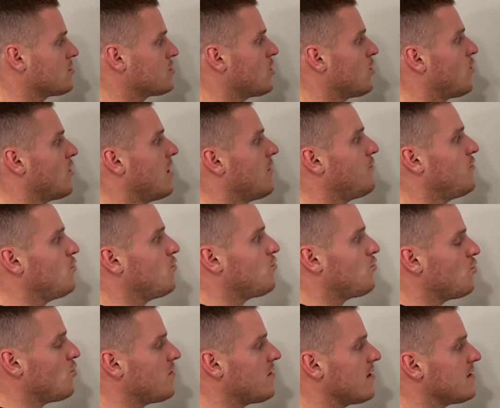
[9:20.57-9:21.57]
So if you
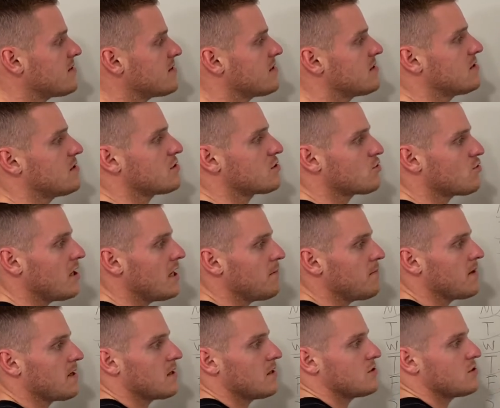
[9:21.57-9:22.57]
do this, this is great
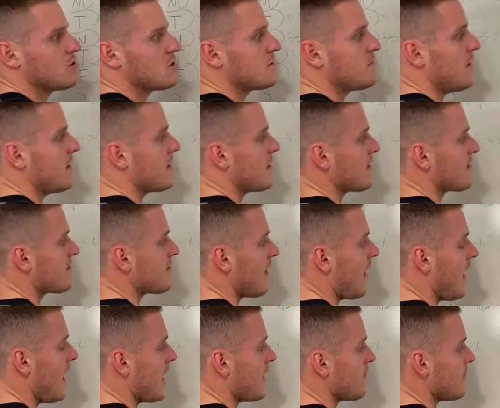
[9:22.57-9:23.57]
because you're spending
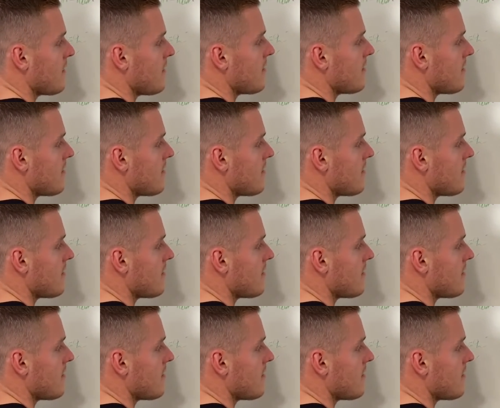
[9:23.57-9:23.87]
time,